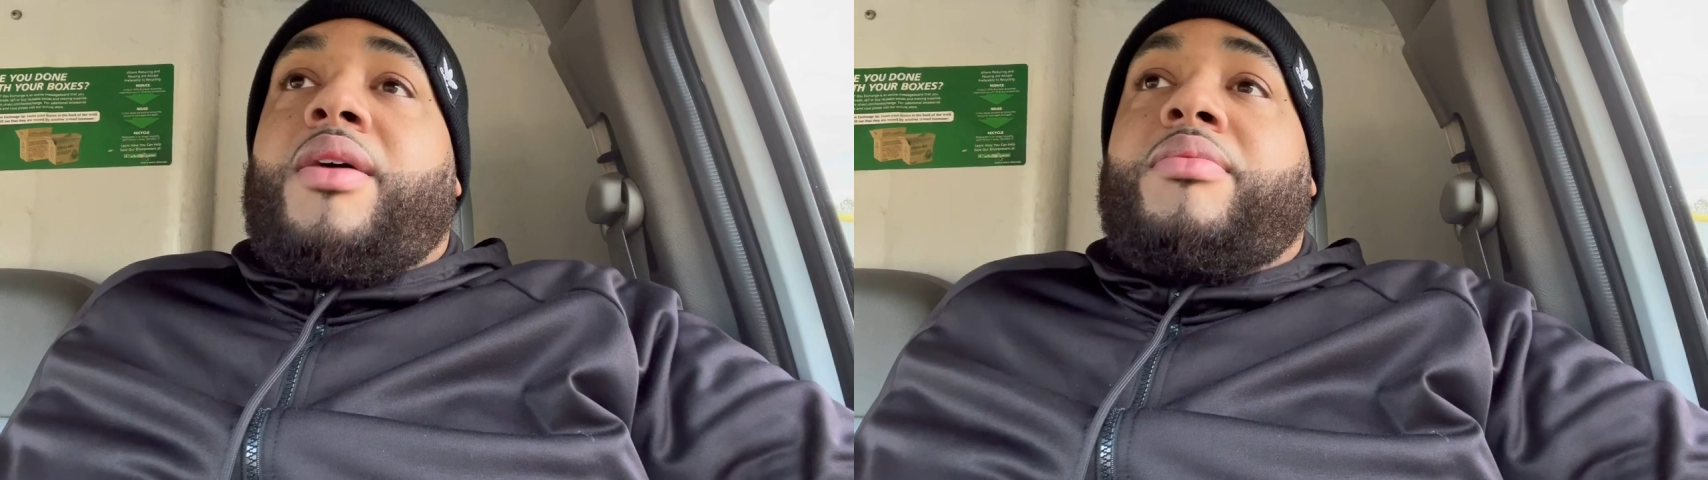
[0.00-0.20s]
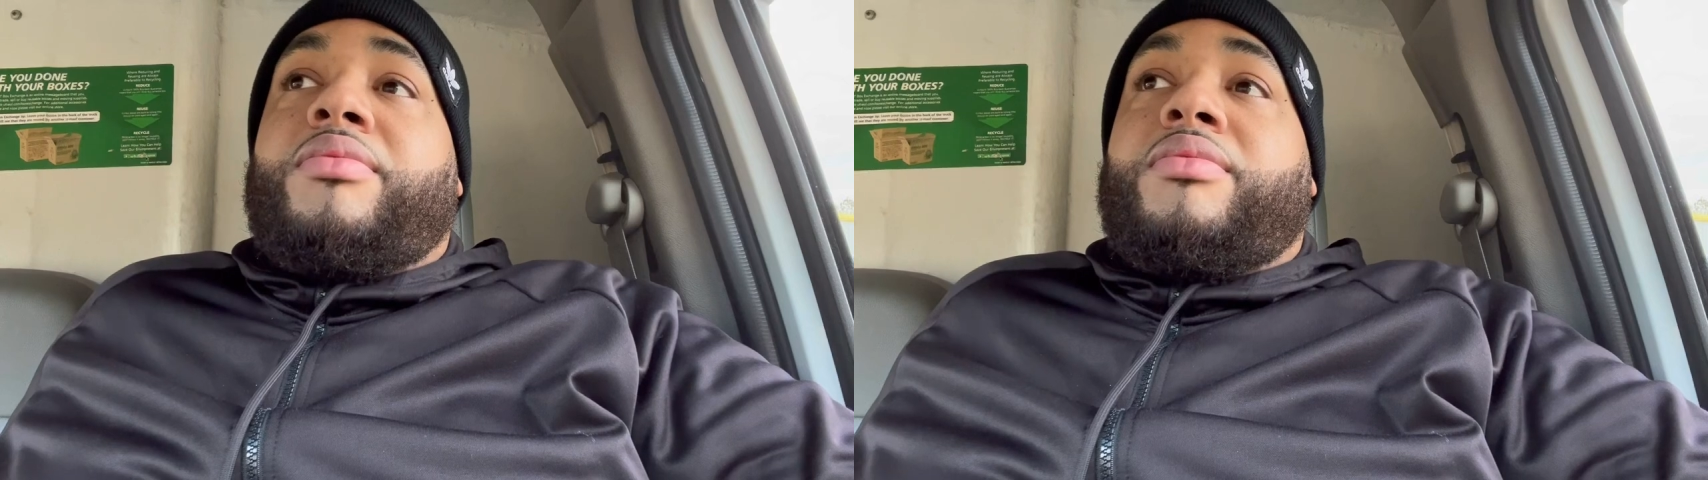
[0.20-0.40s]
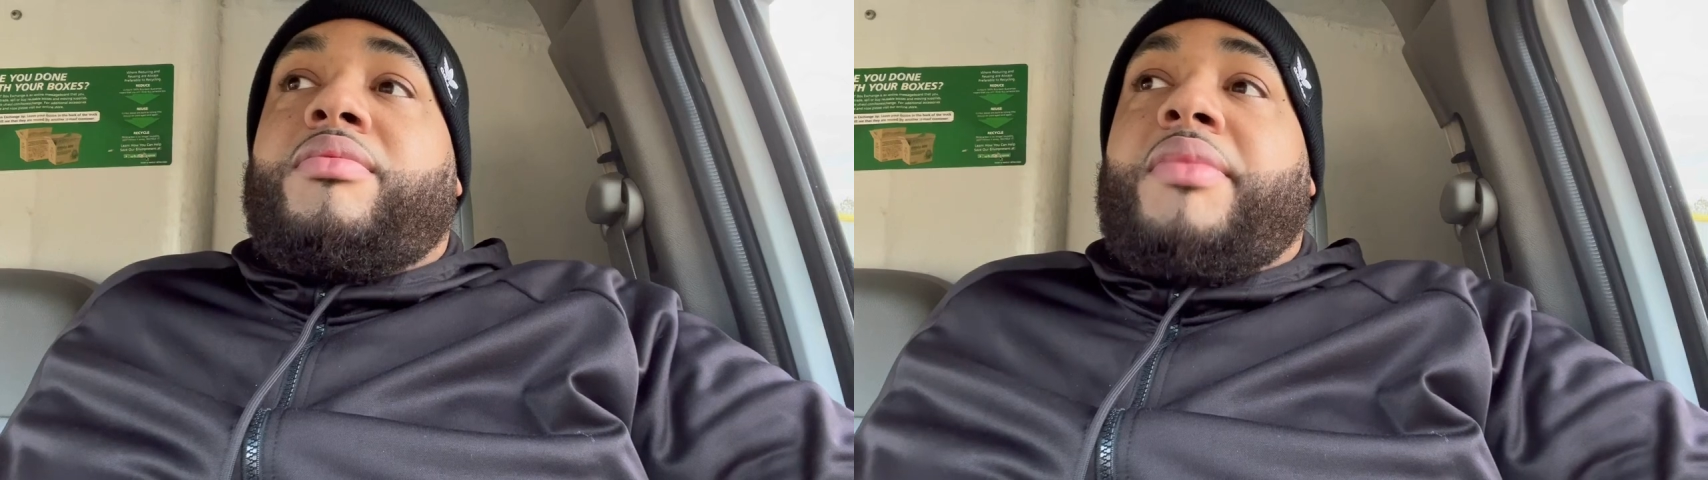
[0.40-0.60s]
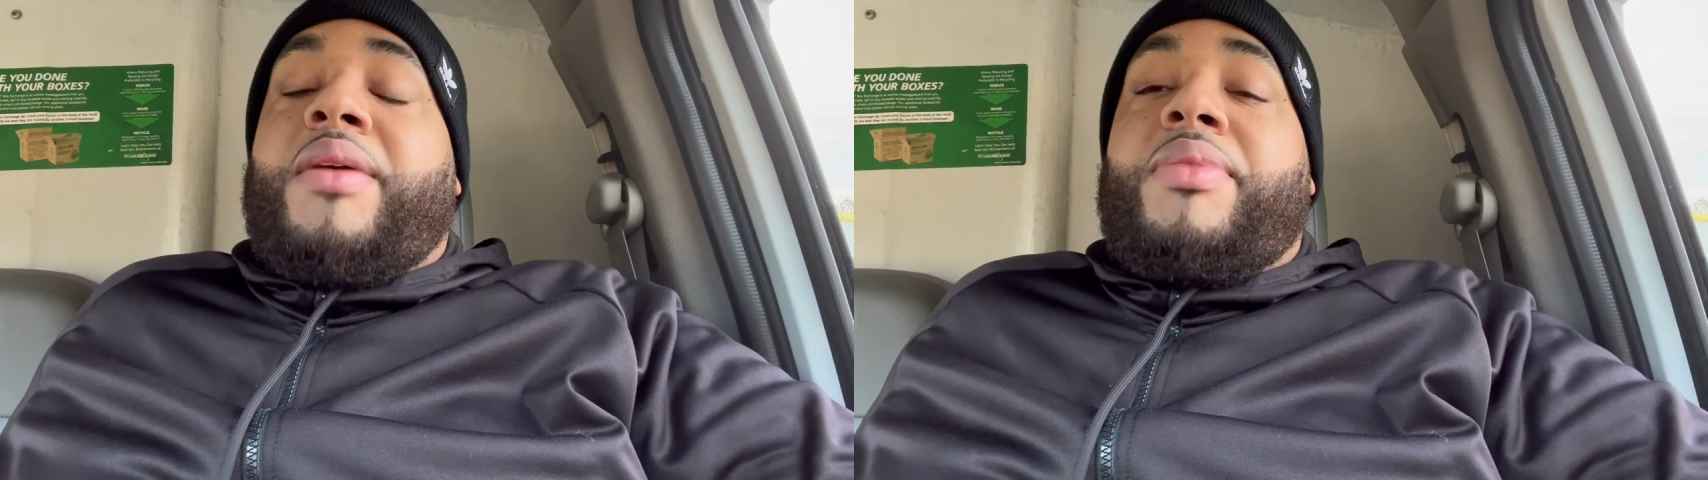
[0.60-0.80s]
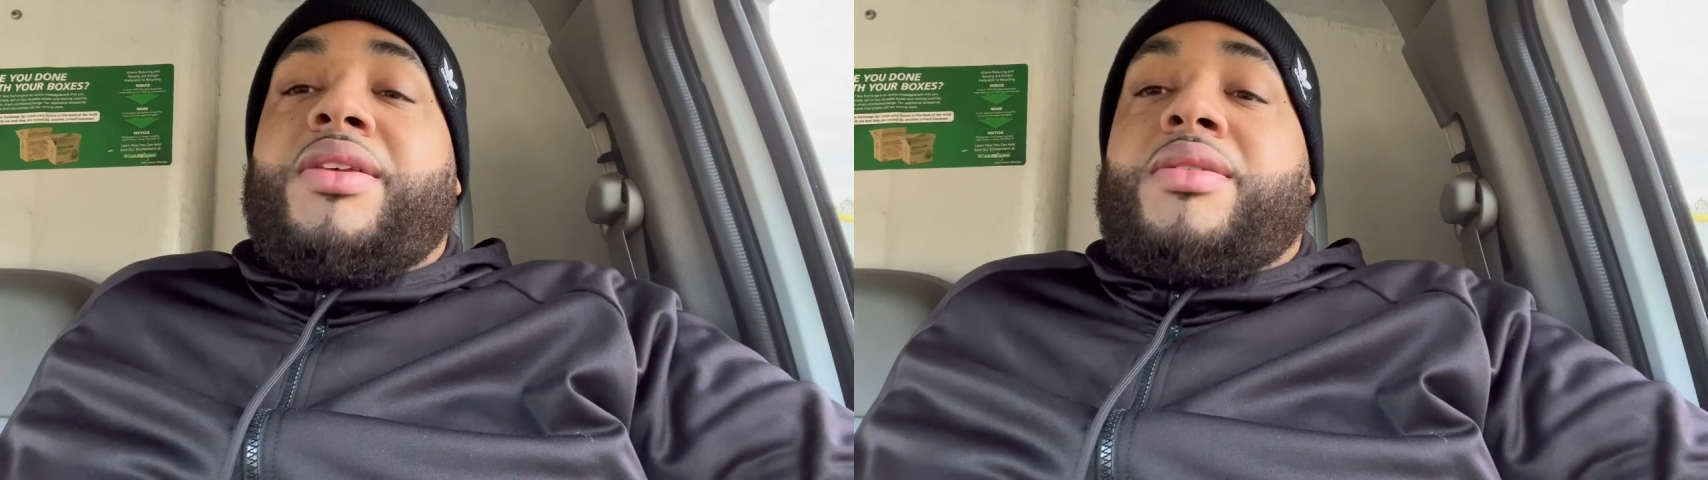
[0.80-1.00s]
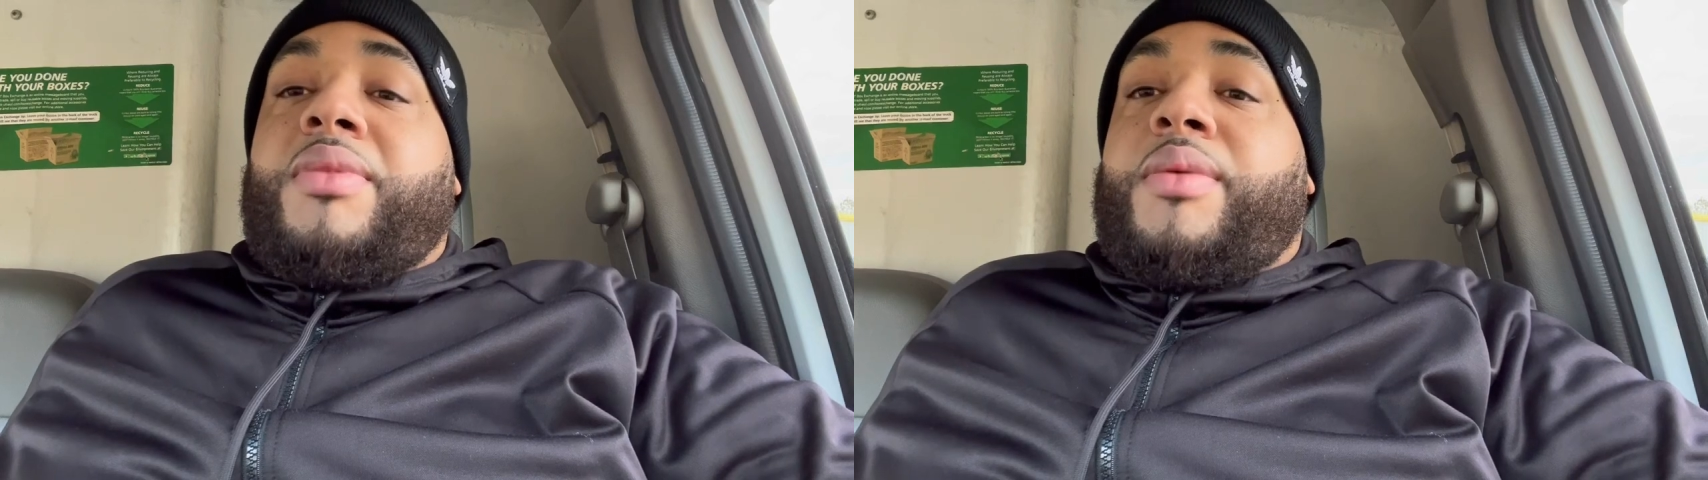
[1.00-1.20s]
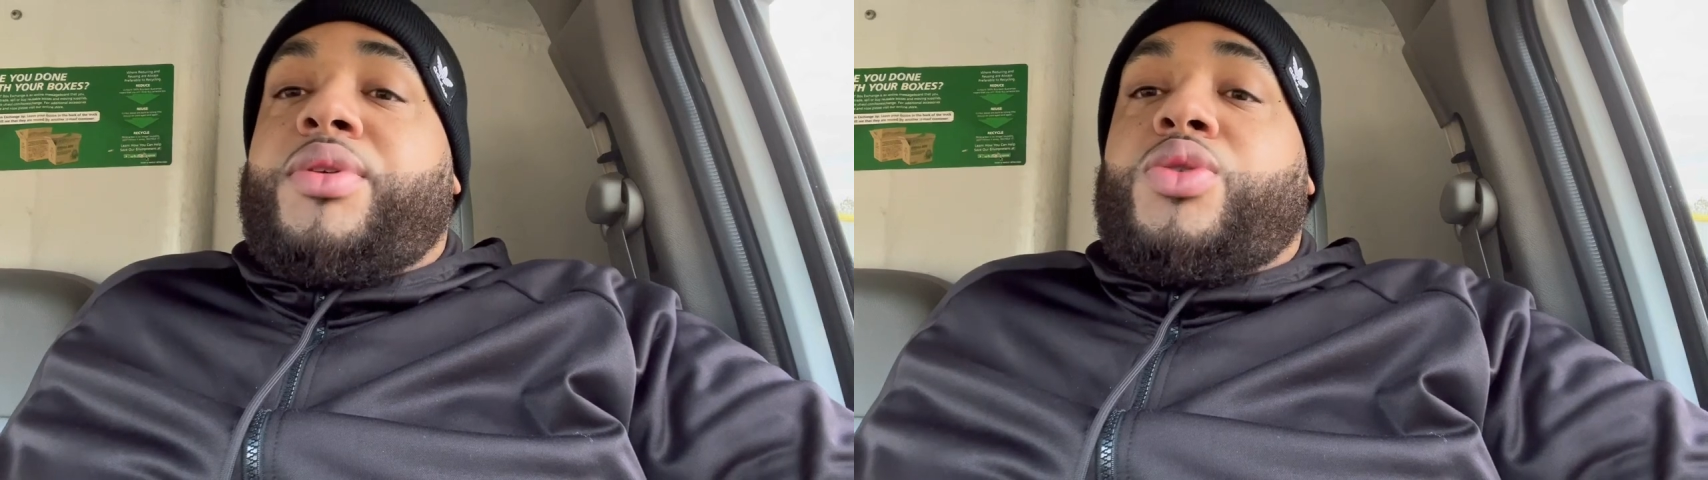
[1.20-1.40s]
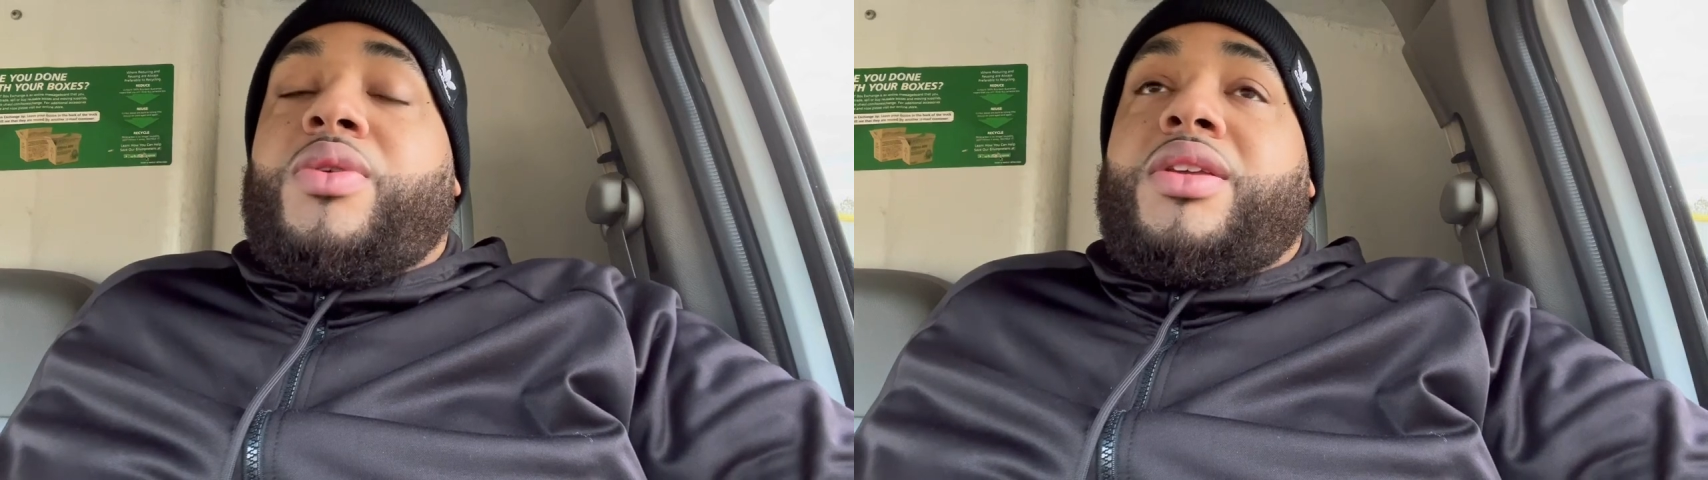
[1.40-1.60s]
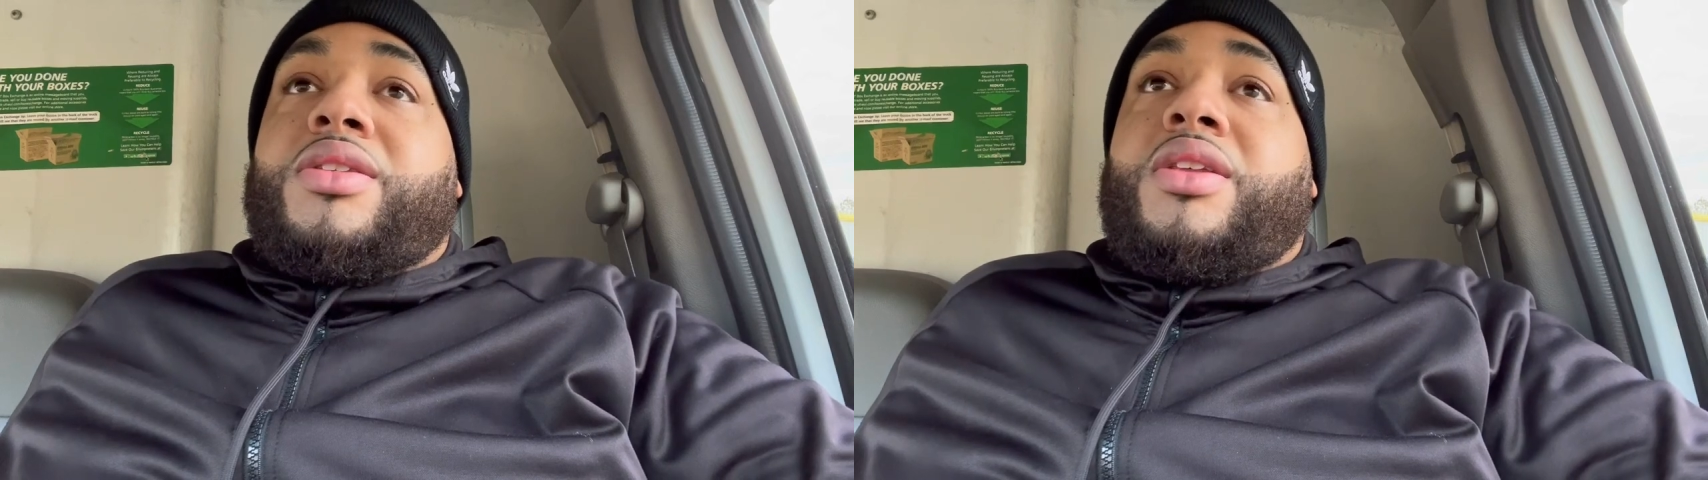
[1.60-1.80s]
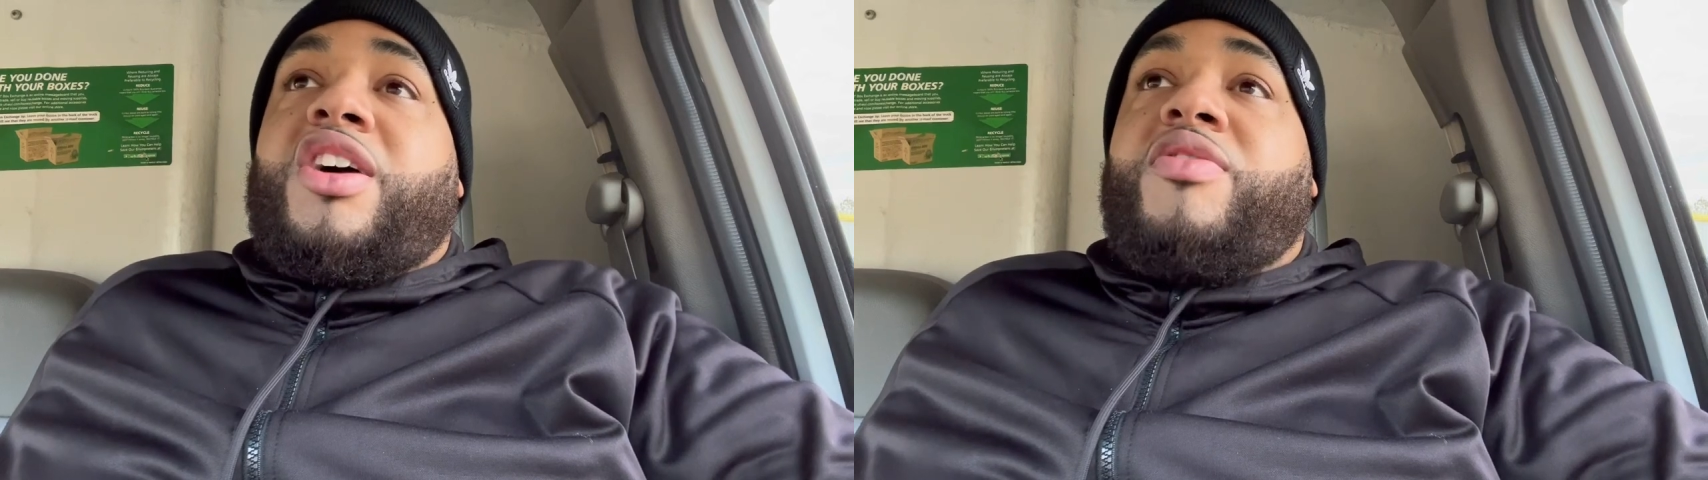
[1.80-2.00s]
maybe some in-between
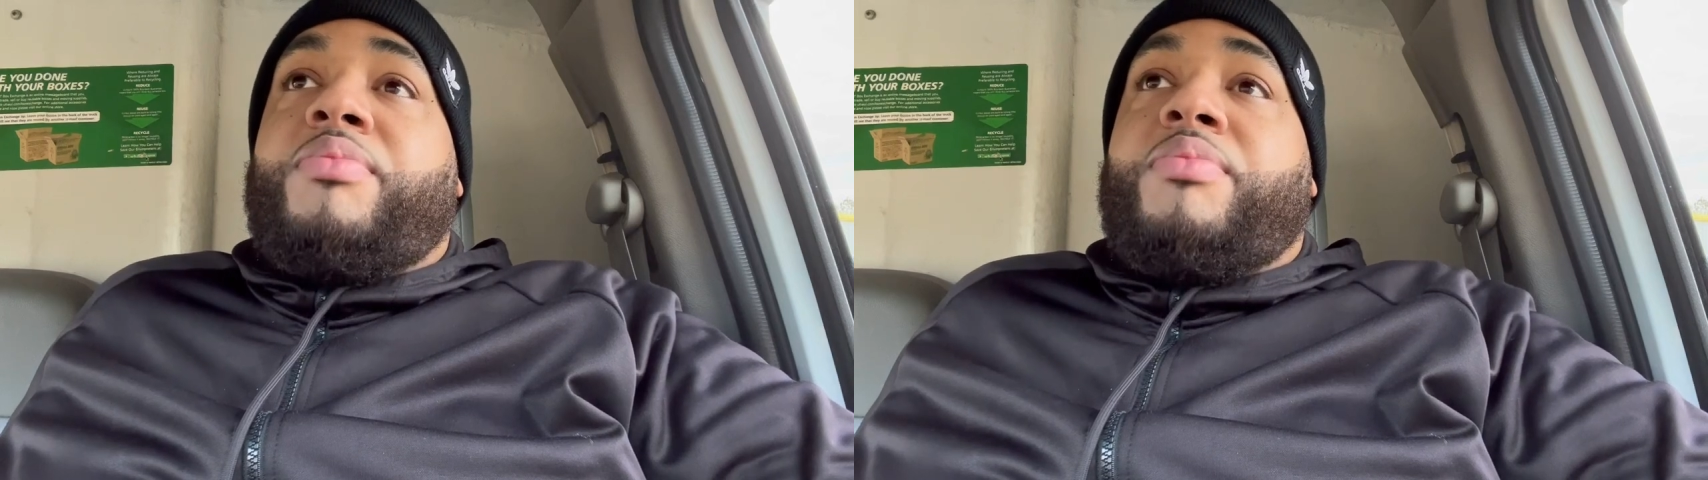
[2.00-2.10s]
stuff,